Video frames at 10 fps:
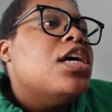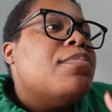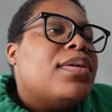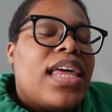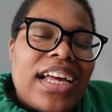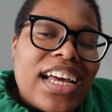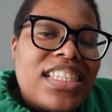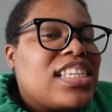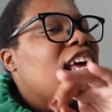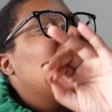But like I
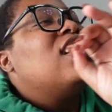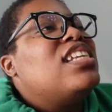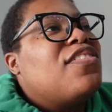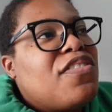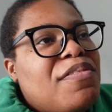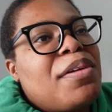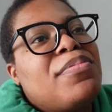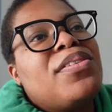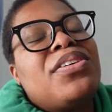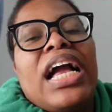said, the death of my
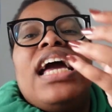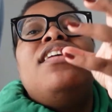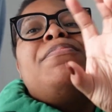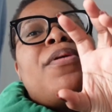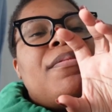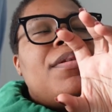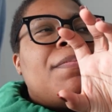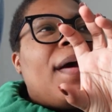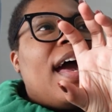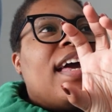brother kind of brought me
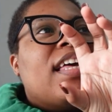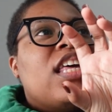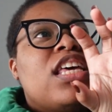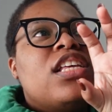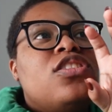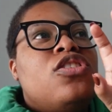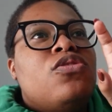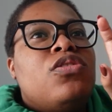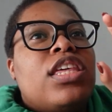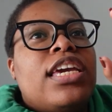back
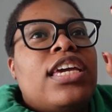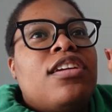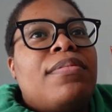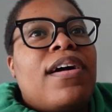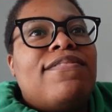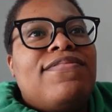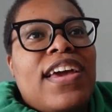to thinking about